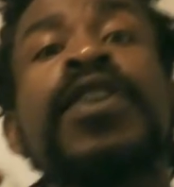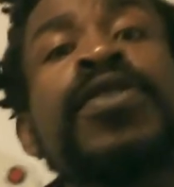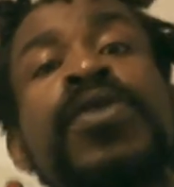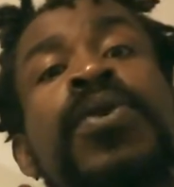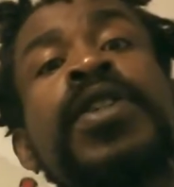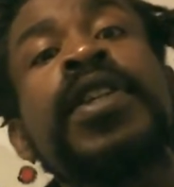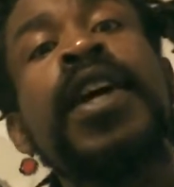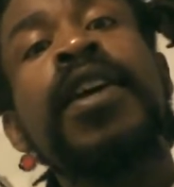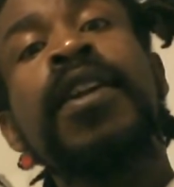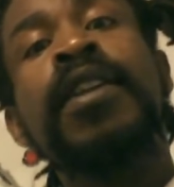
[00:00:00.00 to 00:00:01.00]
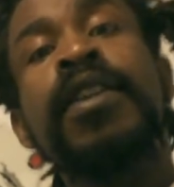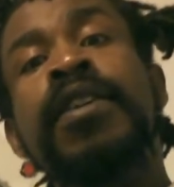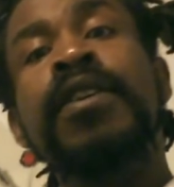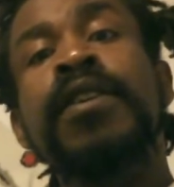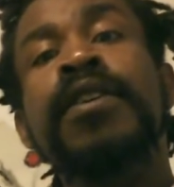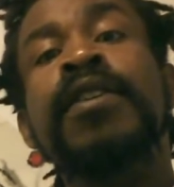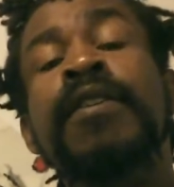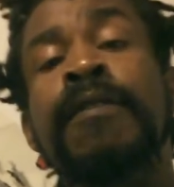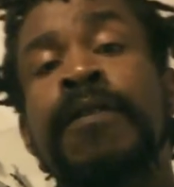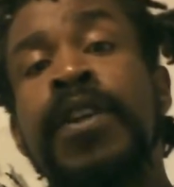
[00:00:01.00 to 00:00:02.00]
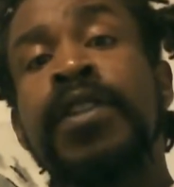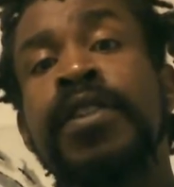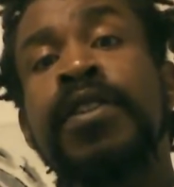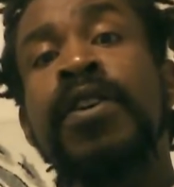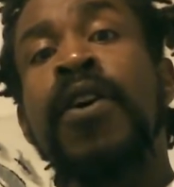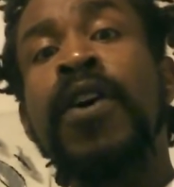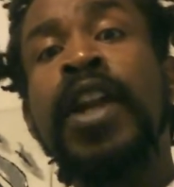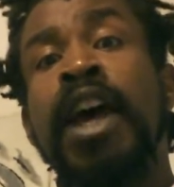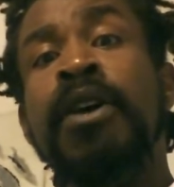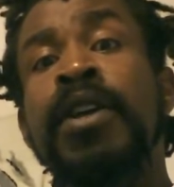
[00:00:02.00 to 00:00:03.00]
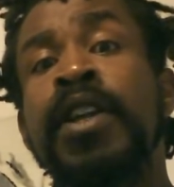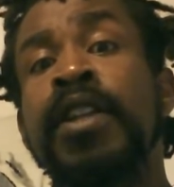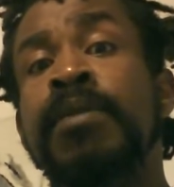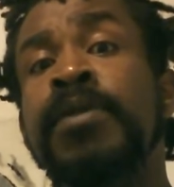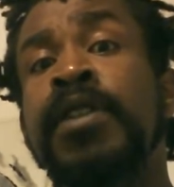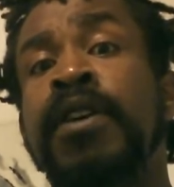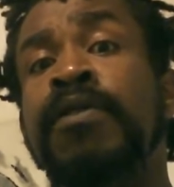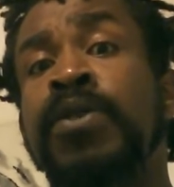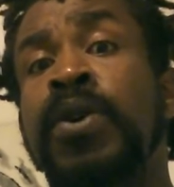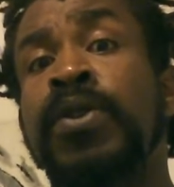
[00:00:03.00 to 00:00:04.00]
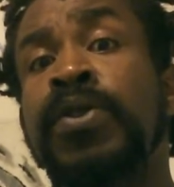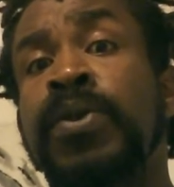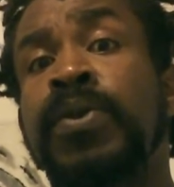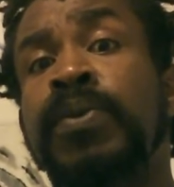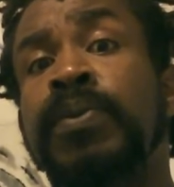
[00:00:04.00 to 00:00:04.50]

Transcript: So genetically, the fish are now eating themselves also.